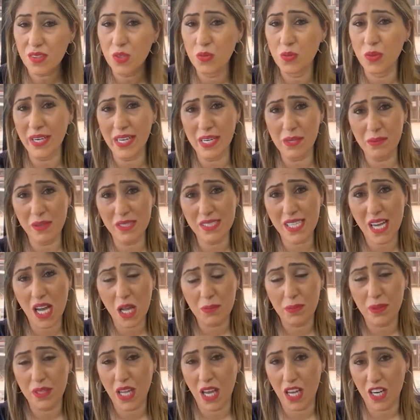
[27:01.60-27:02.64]
able to
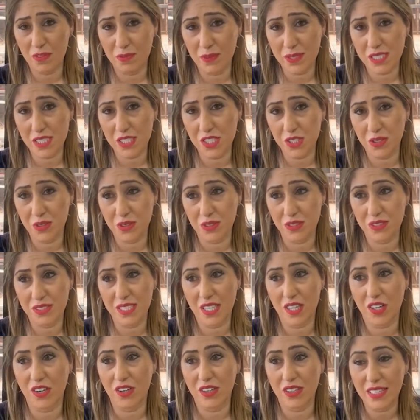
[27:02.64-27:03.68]
help a lot of business owners
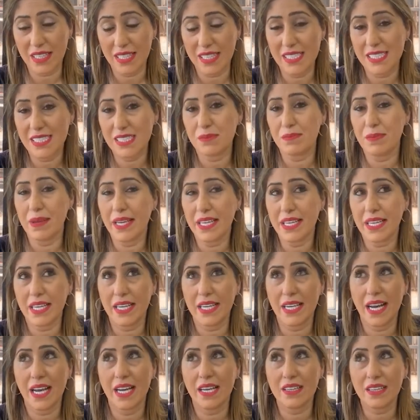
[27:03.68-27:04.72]
that are at least
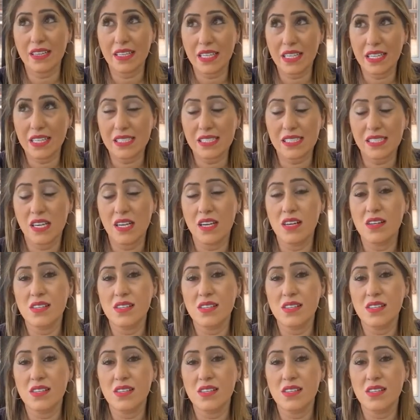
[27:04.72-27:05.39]
making at least